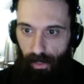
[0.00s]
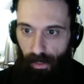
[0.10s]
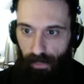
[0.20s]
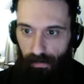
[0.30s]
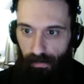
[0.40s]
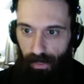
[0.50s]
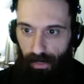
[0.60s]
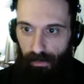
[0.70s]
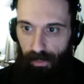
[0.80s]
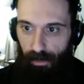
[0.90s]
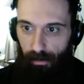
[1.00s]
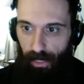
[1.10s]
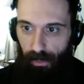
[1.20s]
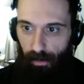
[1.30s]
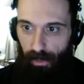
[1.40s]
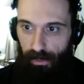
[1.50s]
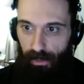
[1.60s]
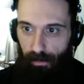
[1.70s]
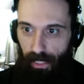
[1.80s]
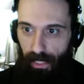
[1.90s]
I feel like I've said better words
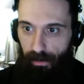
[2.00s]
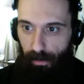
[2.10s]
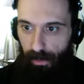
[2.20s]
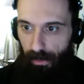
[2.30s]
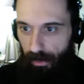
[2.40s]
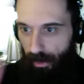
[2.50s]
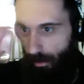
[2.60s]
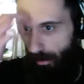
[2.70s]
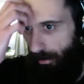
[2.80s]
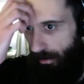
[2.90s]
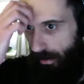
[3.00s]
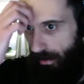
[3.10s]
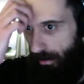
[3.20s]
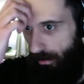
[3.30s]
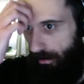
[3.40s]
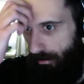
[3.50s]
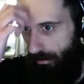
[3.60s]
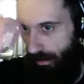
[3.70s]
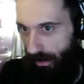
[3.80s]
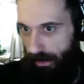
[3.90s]
than miasma on this show. People are
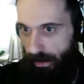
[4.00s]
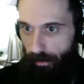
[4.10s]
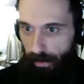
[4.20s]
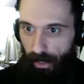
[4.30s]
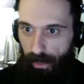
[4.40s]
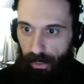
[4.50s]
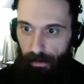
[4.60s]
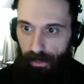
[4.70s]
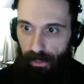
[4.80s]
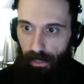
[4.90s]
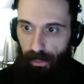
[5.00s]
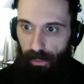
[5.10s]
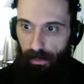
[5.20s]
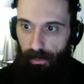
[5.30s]
really giving me a hard time in the chat about it.